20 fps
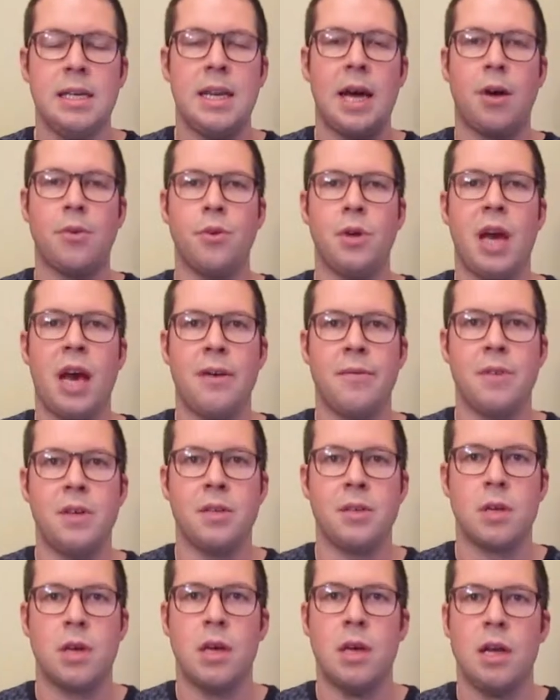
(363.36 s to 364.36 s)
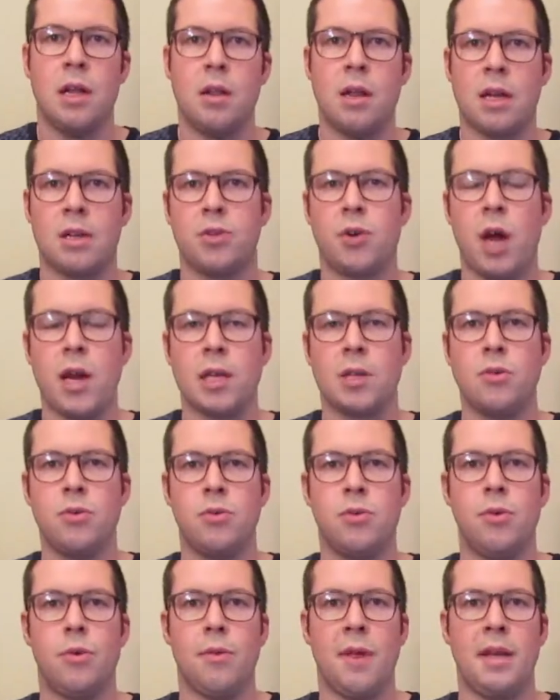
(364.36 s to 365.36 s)
Now you have this electronic
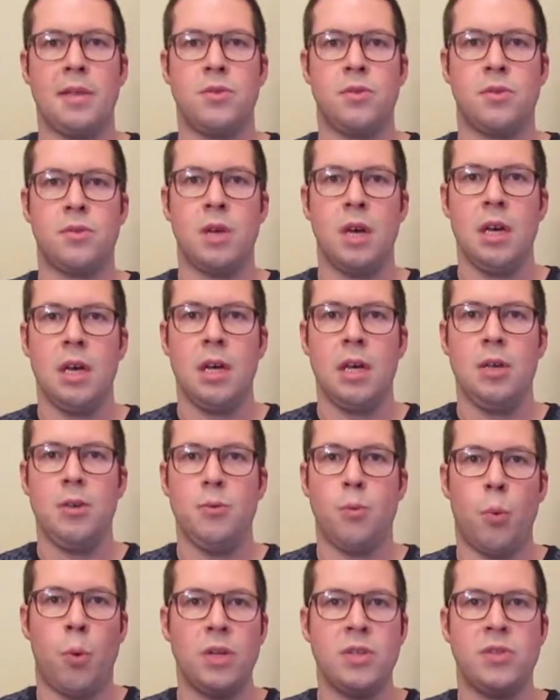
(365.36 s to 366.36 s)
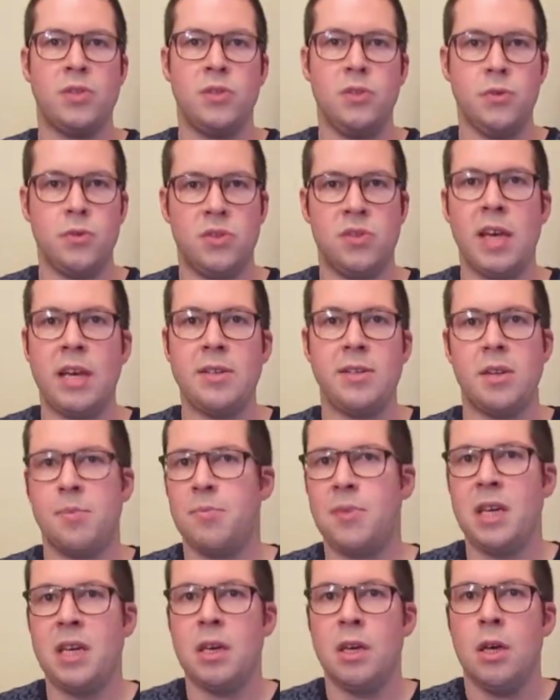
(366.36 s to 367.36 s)
tool that just once you say
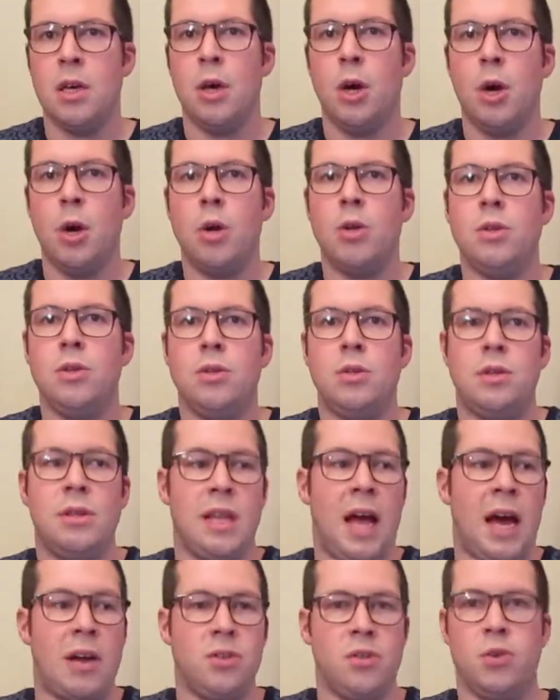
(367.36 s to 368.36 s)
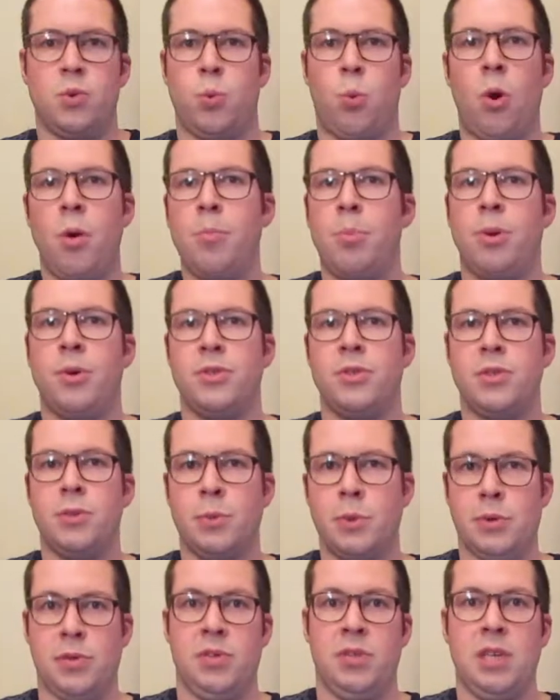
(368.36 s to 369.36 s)
something, not just one
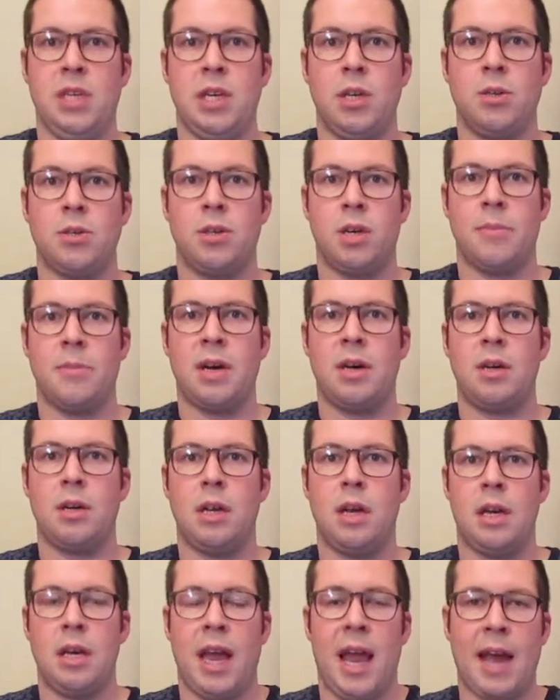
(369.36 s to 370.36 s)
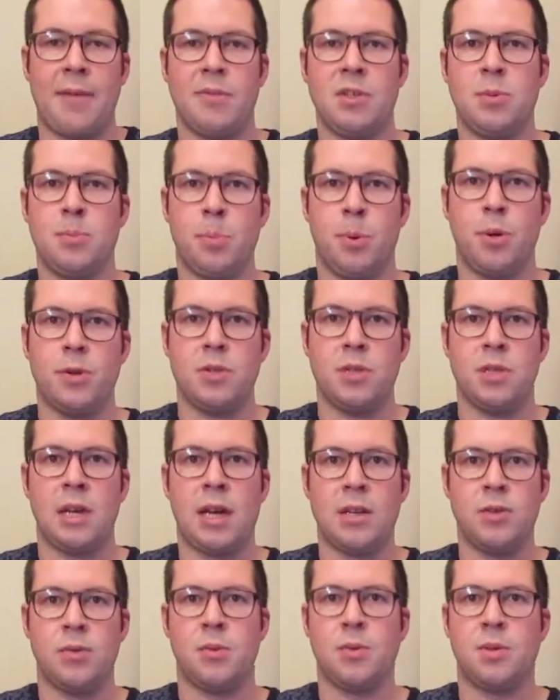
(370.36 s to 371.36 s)
person will see it. You're talking about an average person
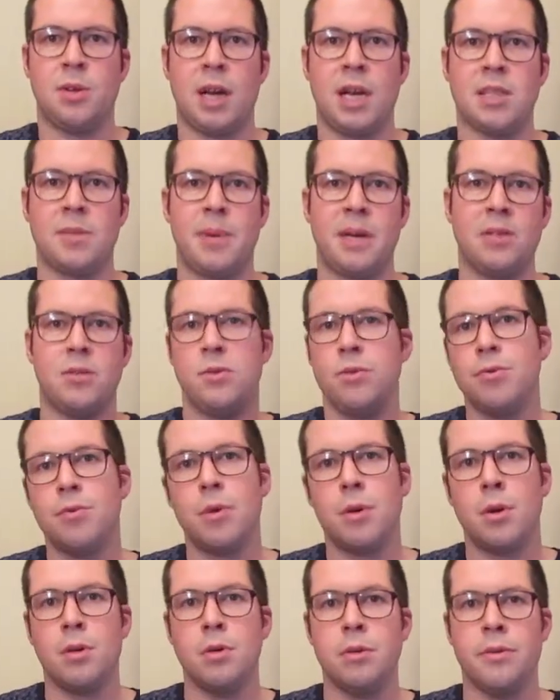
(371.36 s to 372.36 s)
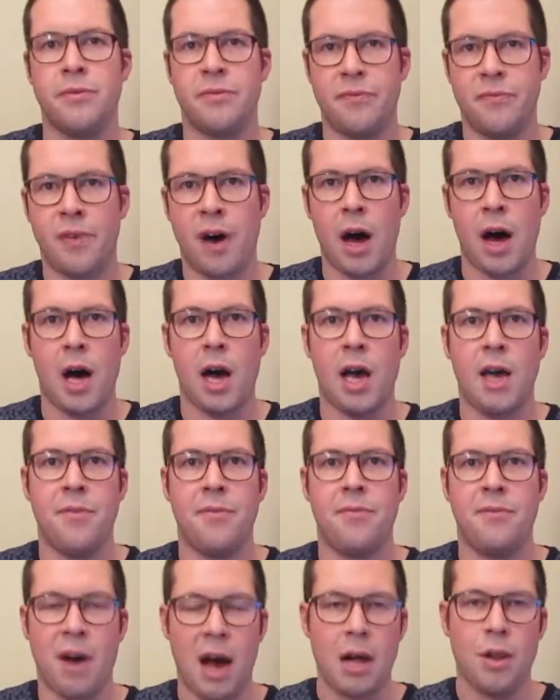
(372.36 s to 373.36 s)
on Twitter has about 205
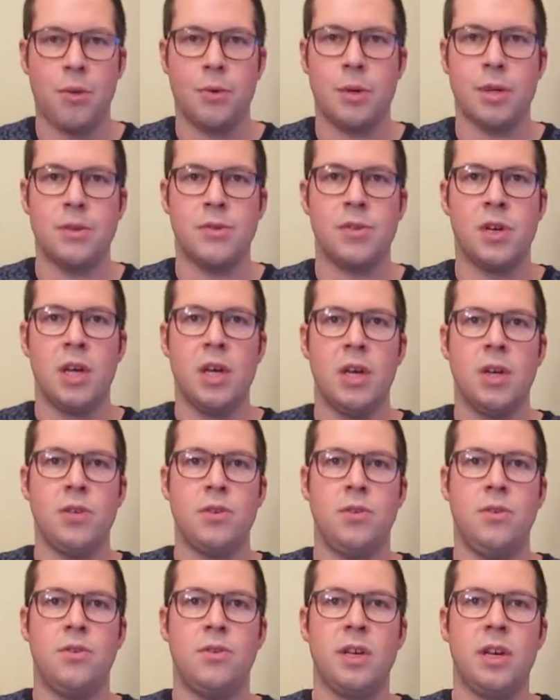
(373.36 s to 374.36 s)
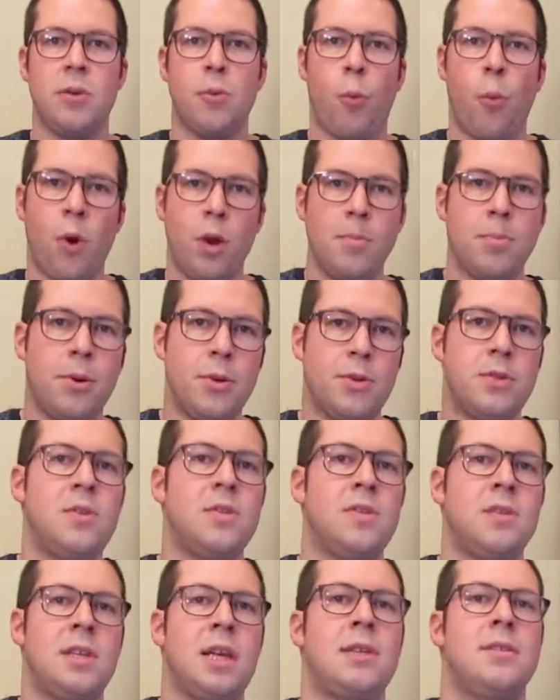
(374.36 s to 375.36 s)
followers. So you're saying one
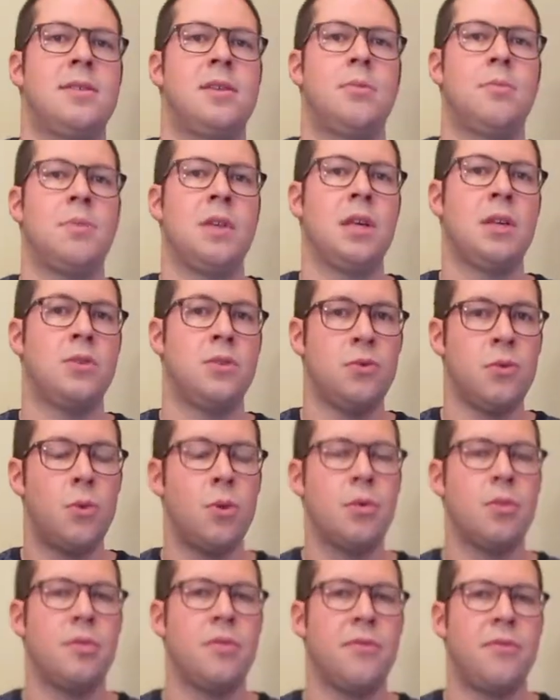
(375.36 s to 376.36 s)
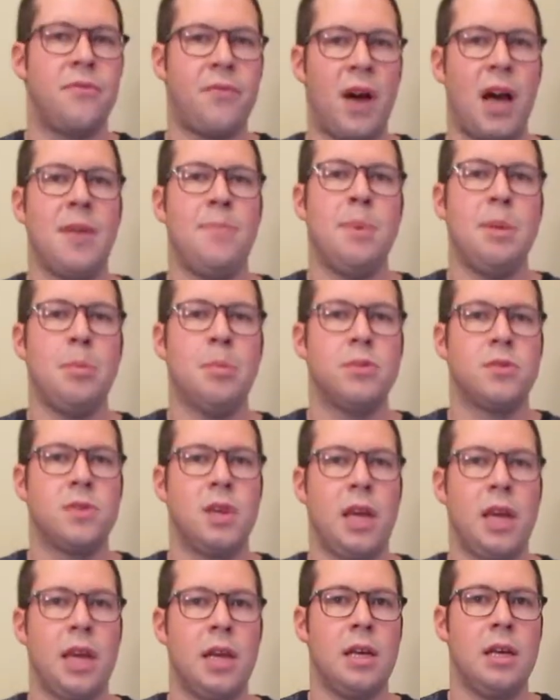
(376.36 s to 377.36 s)
person says something, 205 people
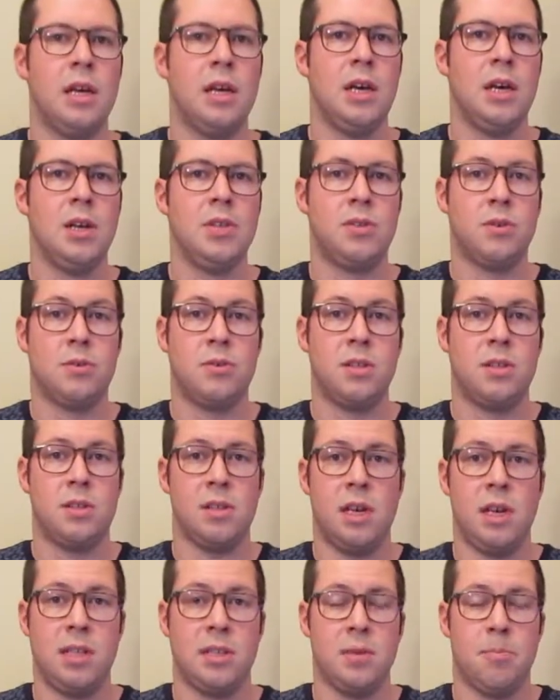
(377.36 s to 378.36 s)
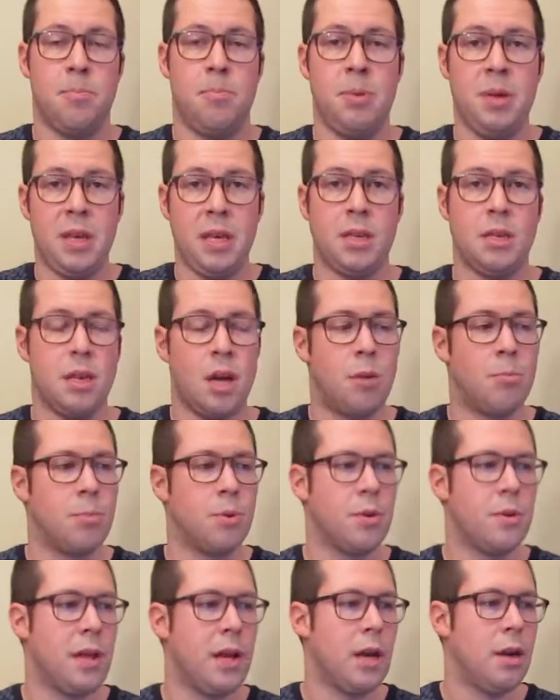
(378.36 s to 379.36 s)
say it. So it's a, it's a big
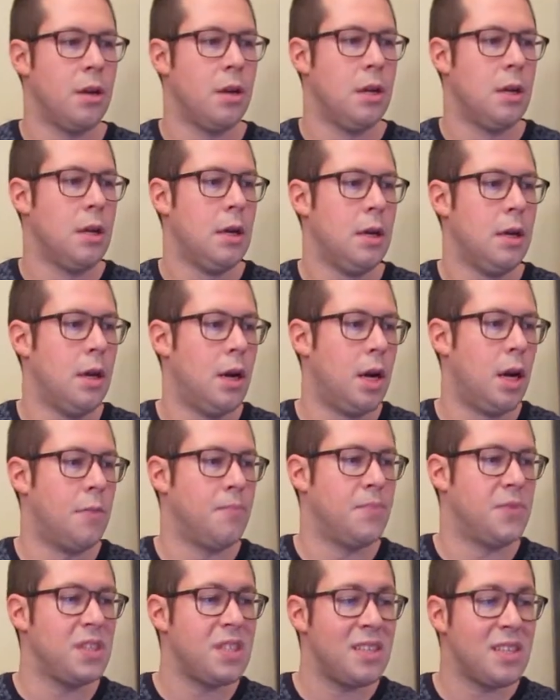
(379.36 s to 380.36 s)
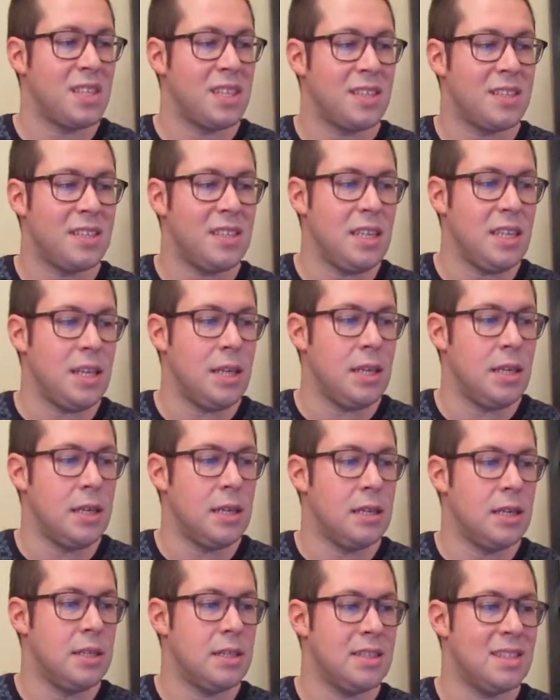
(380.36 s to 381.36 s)
number there um,
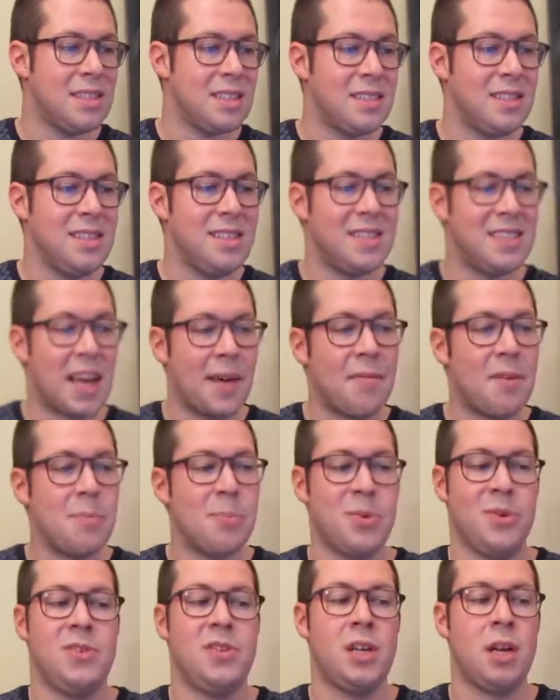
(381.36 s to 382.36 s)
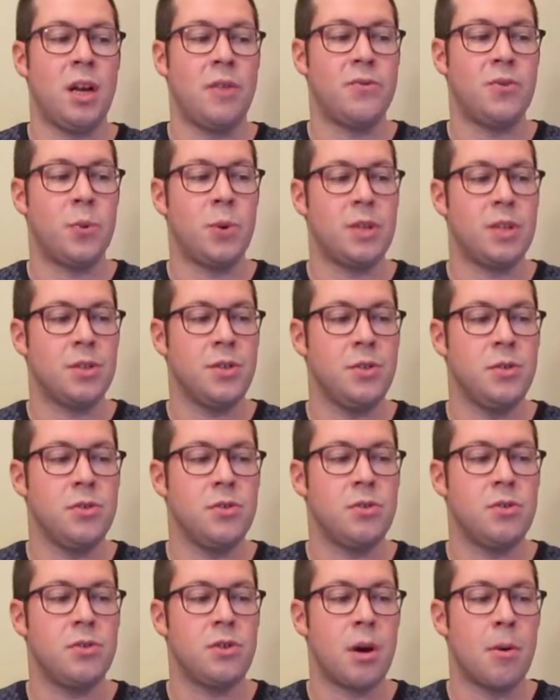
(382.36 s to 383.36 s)
60, 67% of Twitter
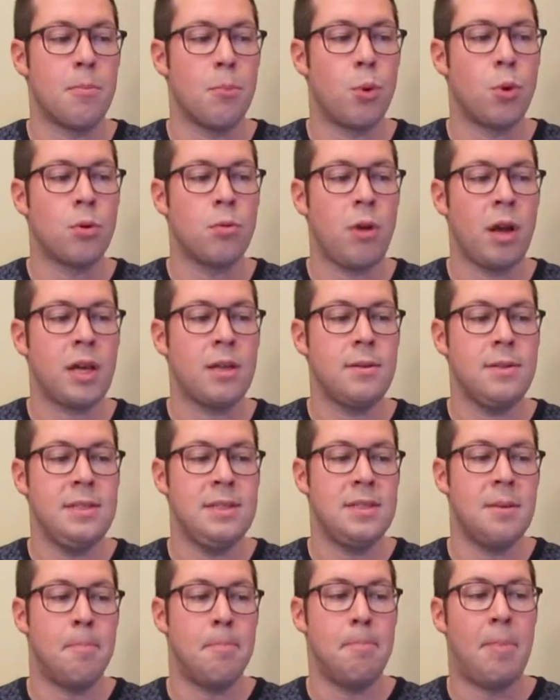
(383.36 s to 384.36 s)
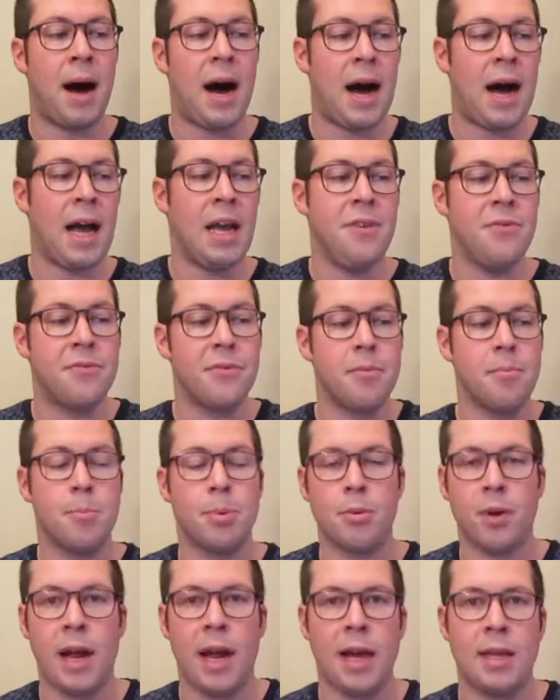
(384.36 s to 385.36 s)
users are more likely to buy from
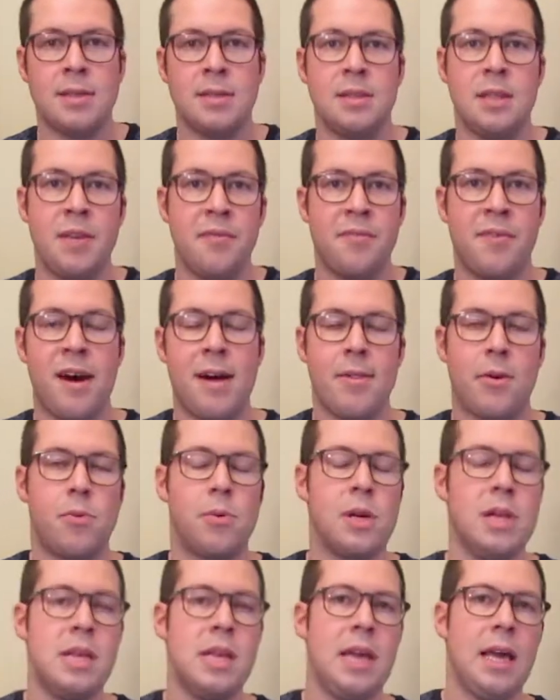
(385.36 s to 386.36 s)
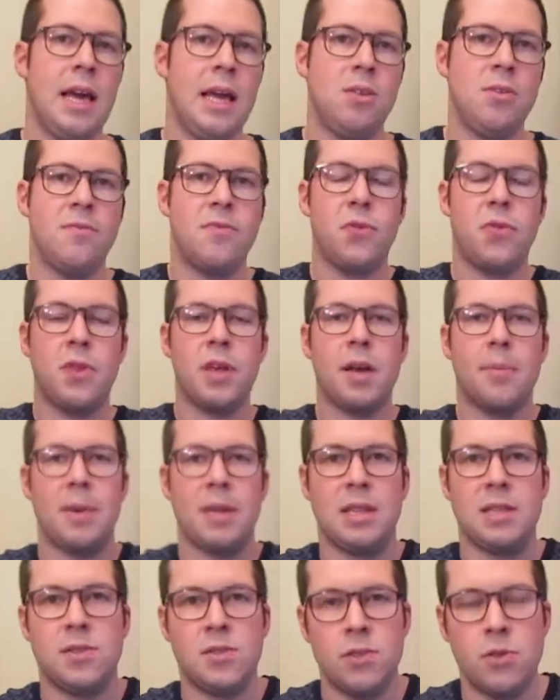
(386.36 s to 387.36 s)
brands they follow. And you have to think
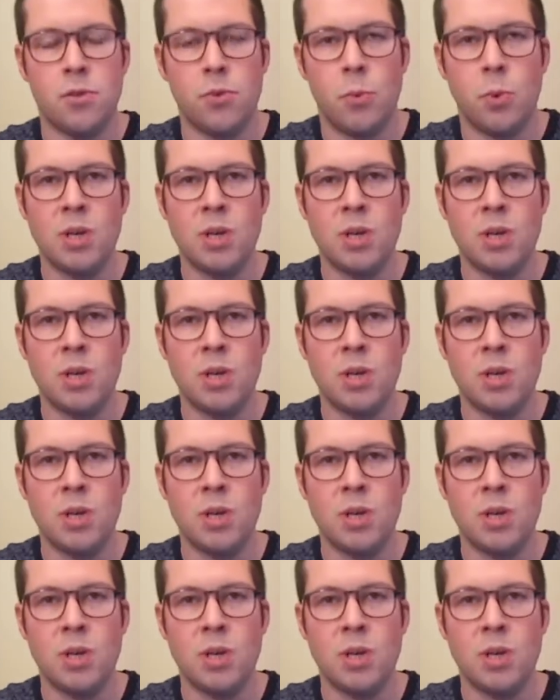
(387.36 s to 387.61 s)
about this too.